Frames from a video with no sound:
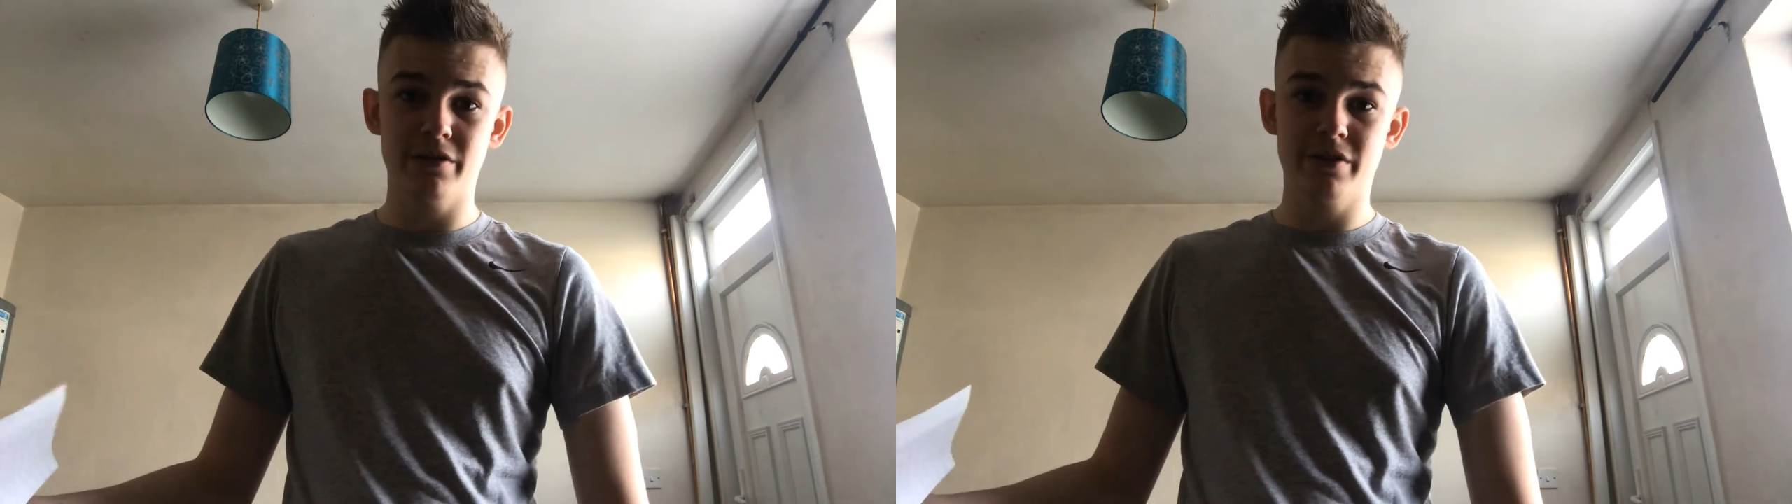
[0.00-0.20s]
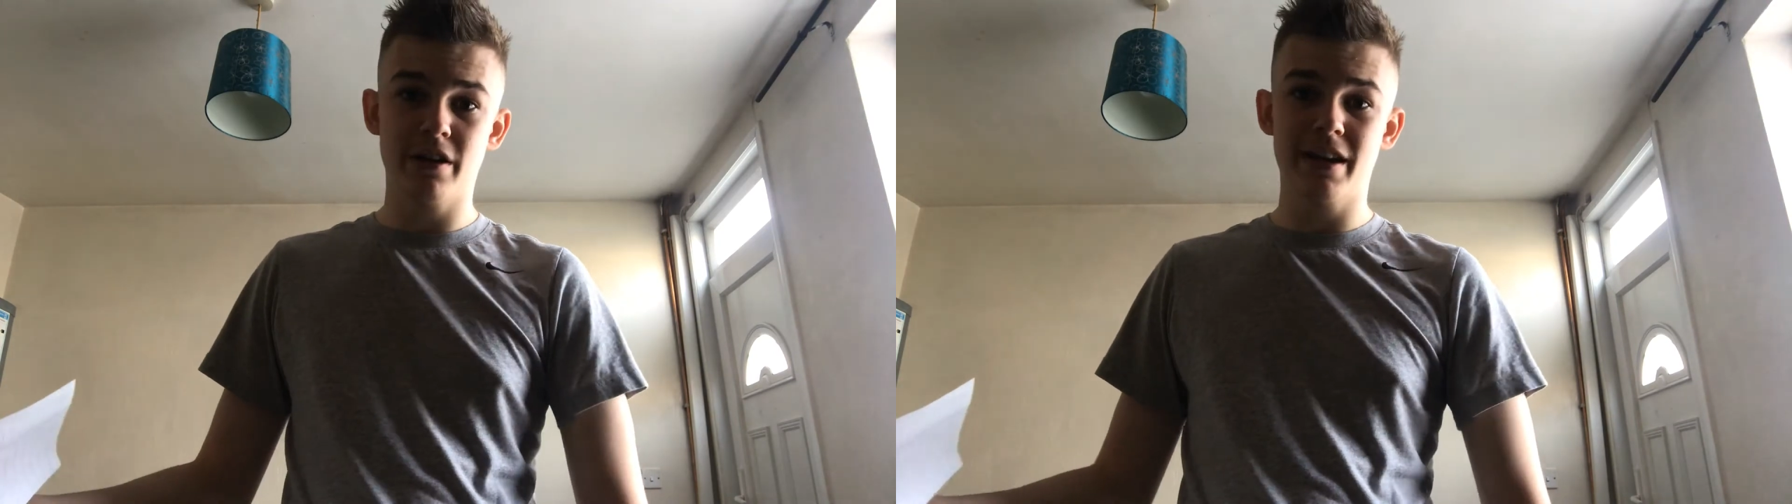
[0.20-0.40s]

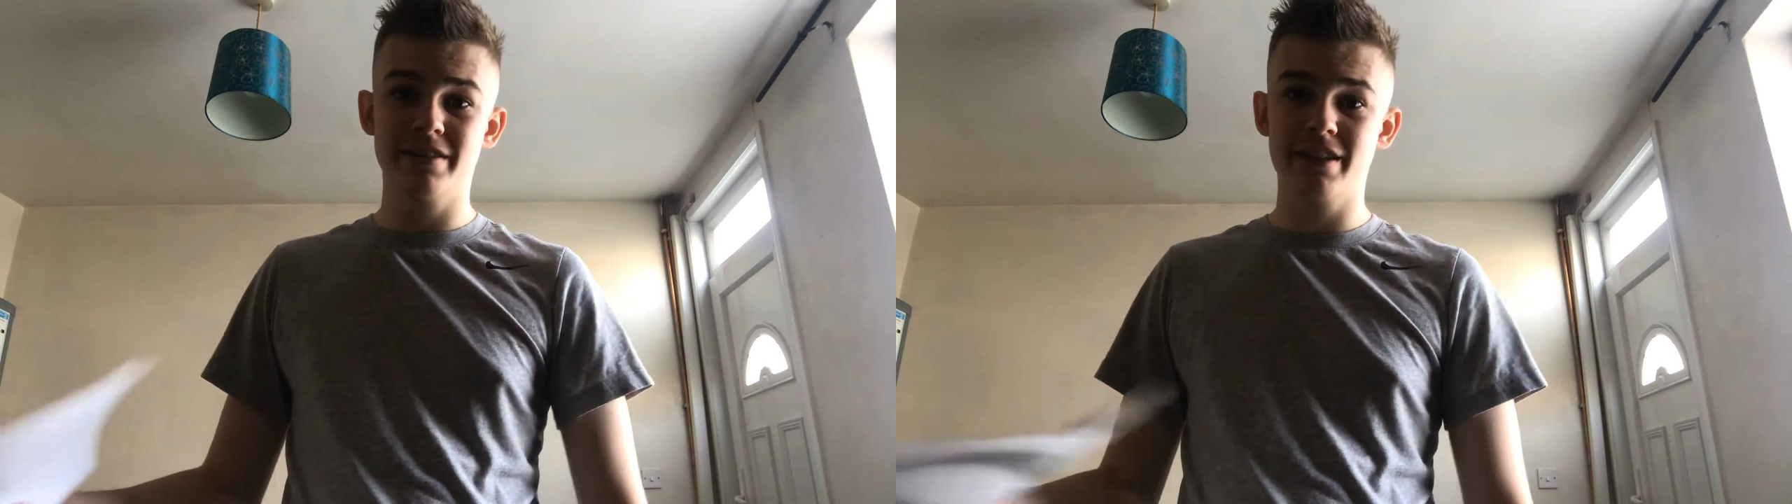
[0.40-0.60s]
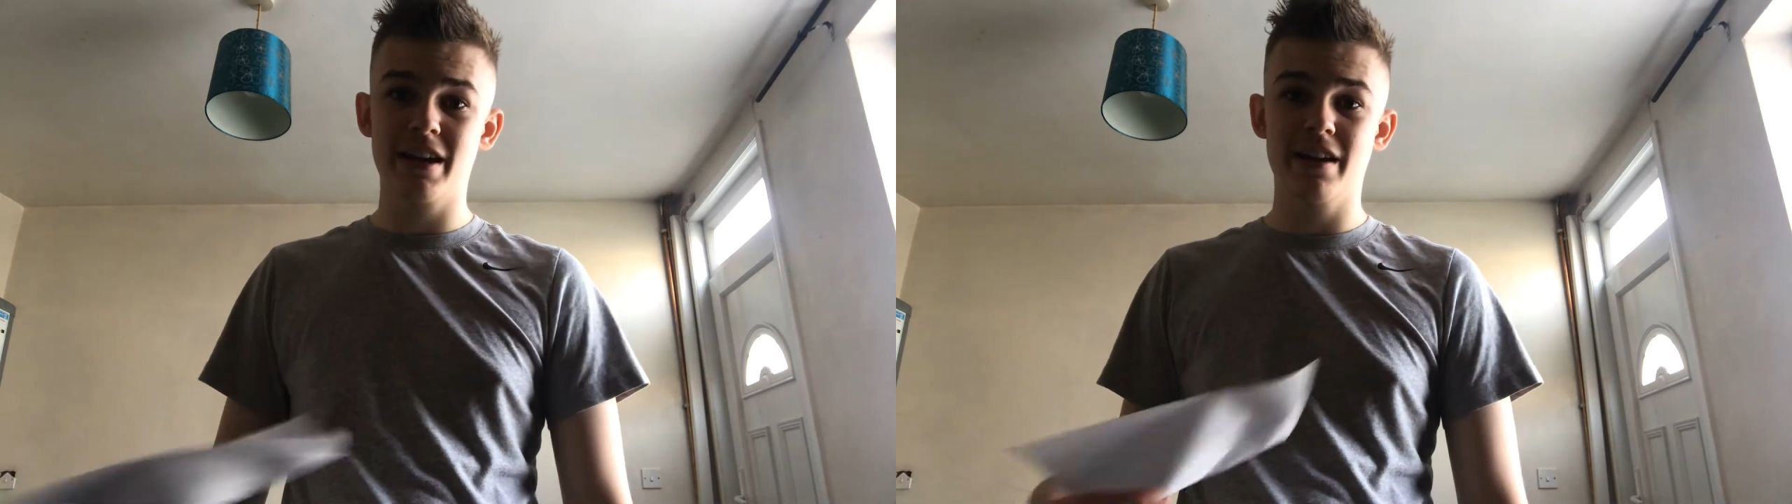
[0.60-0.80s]
so let's
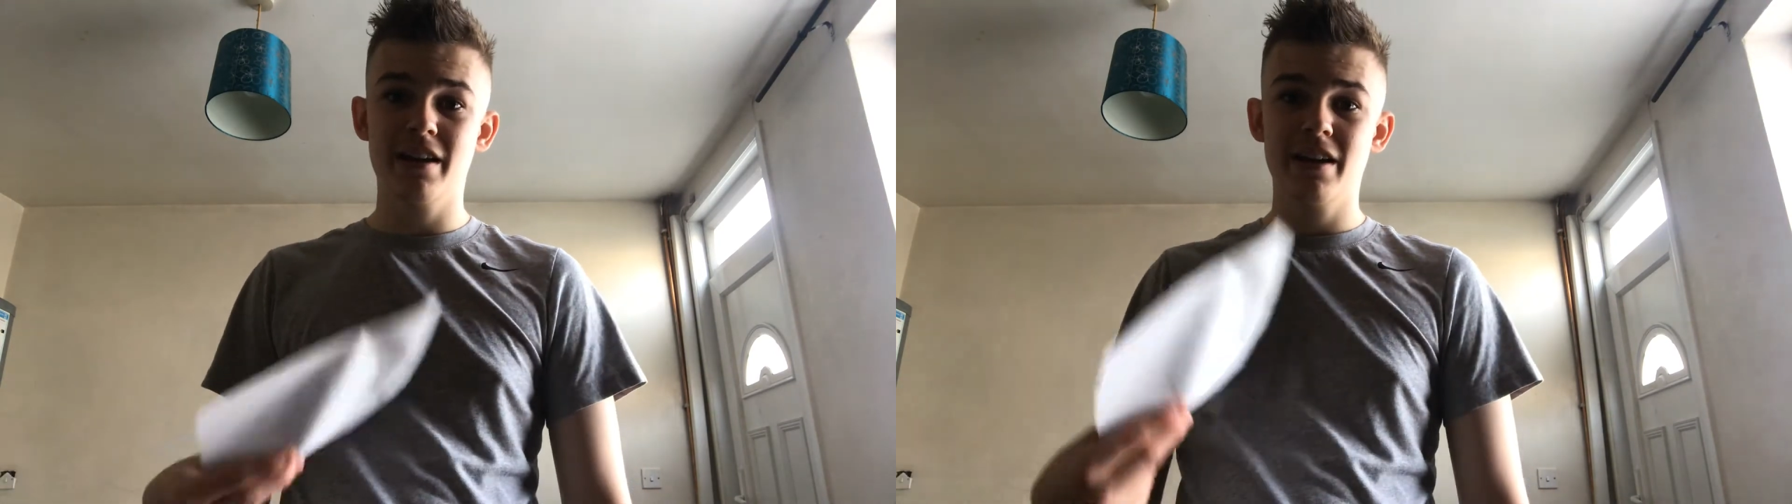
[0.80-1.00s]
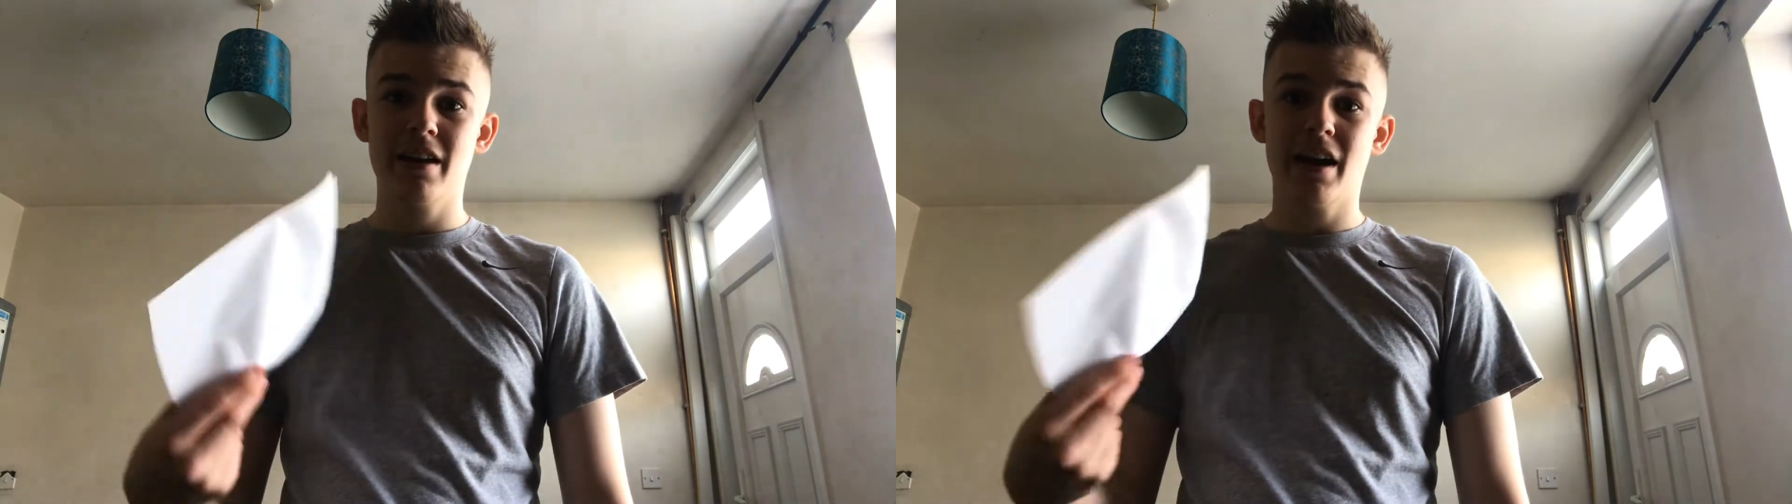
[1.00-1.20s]
see
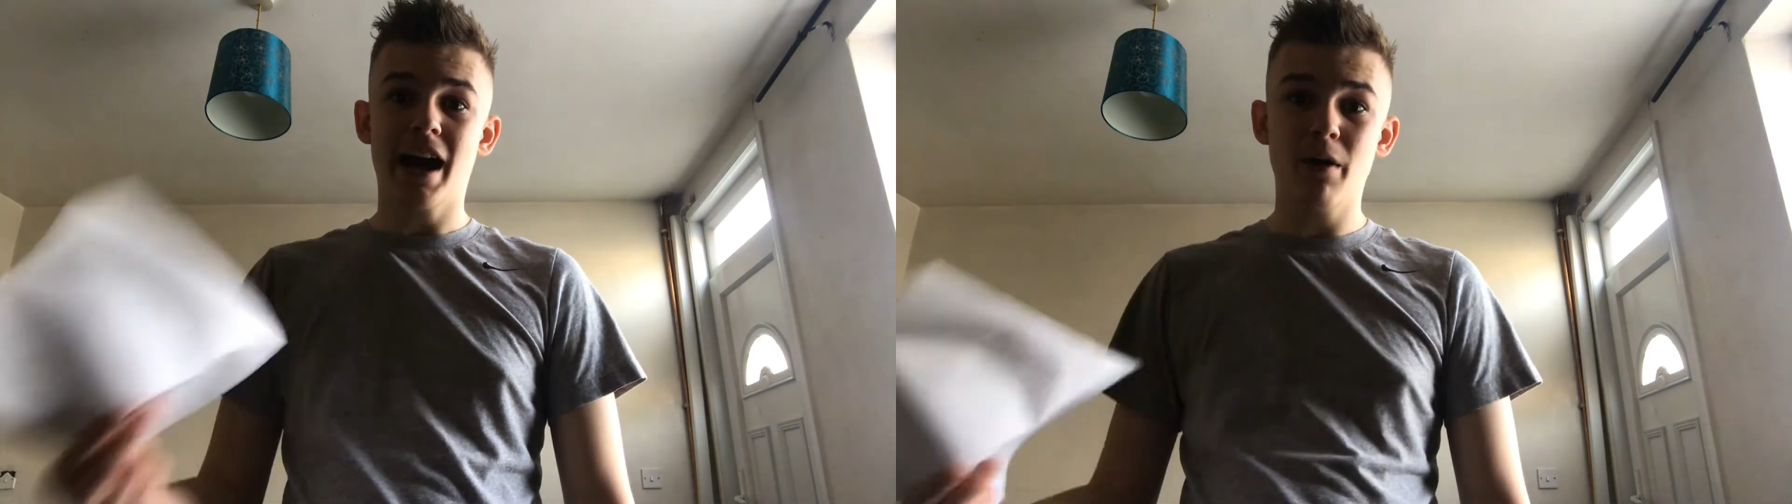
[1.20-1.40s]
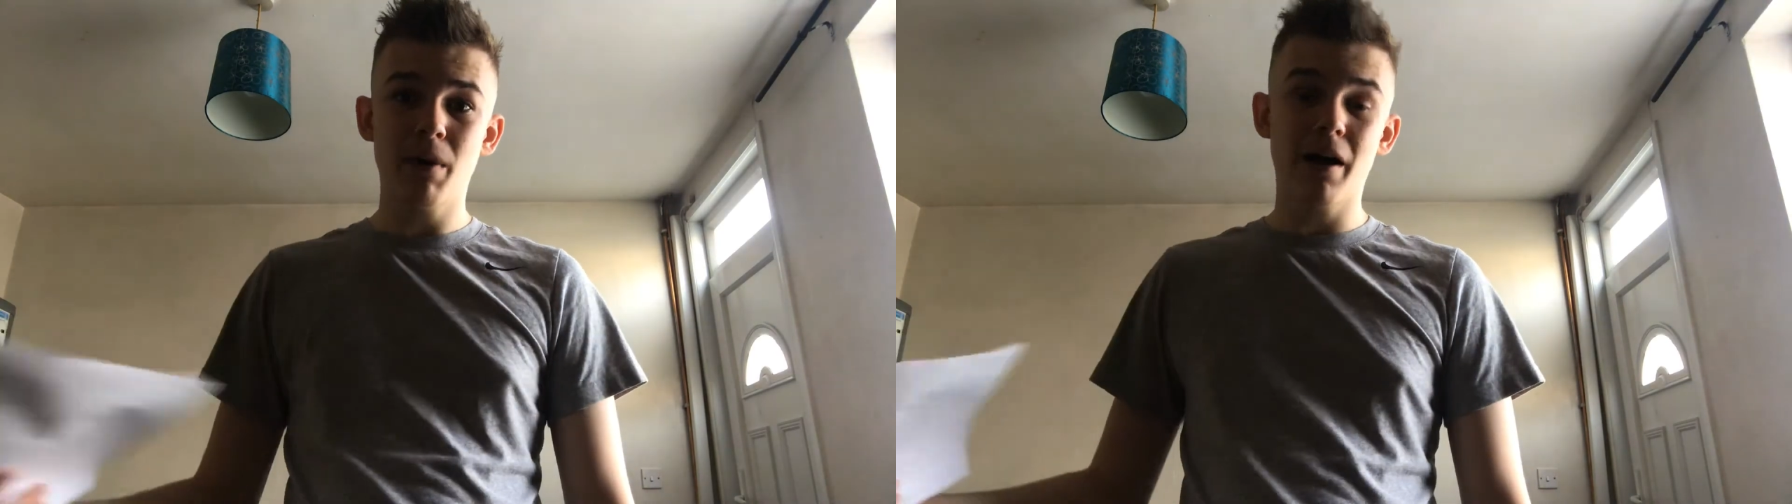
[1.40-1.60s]

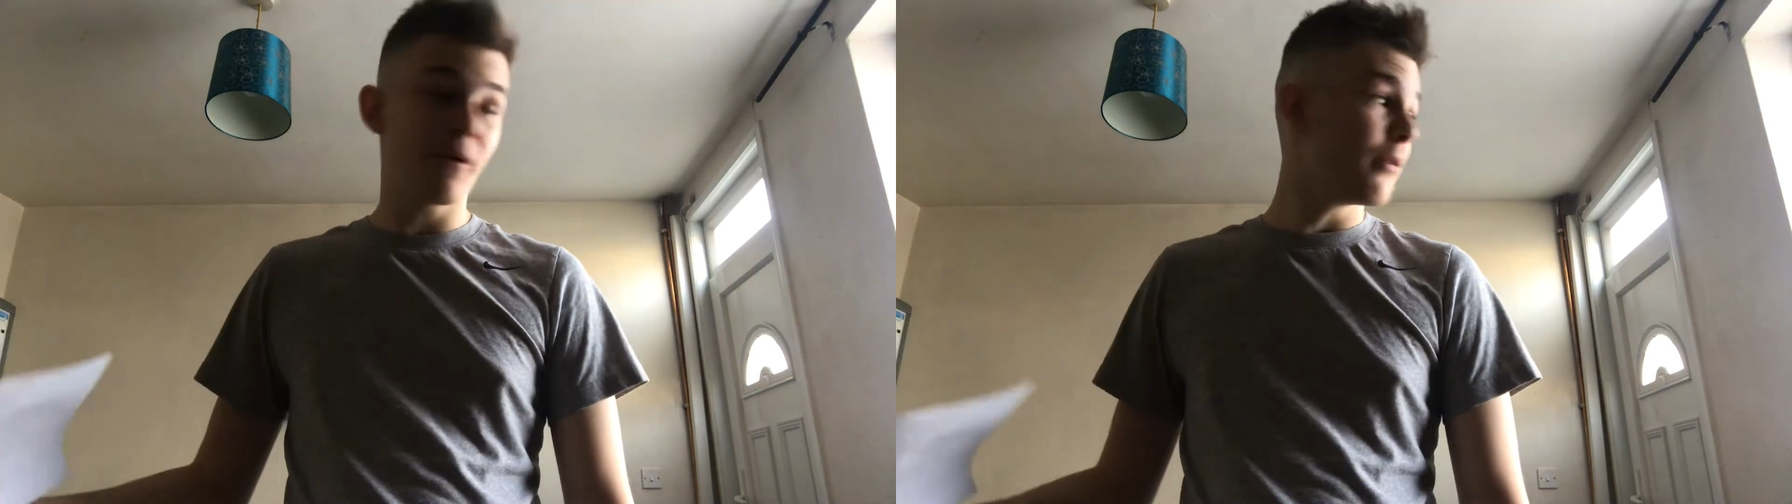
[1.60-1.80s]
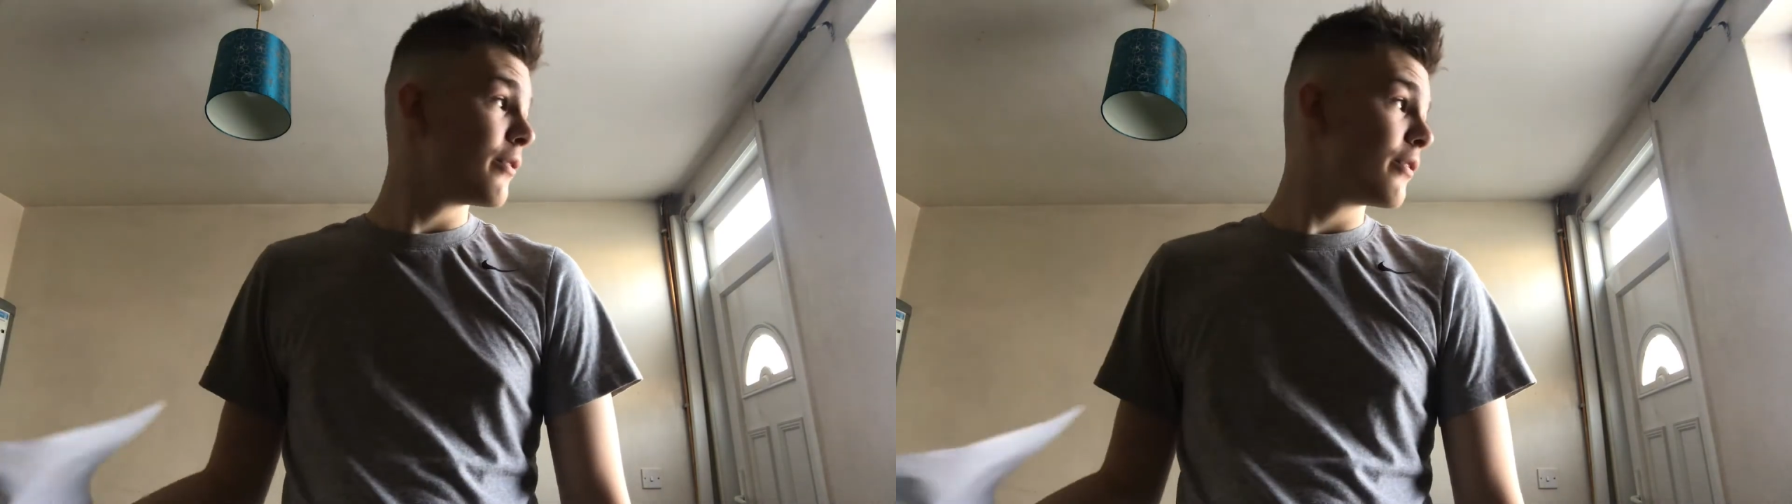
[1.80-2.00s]
how well.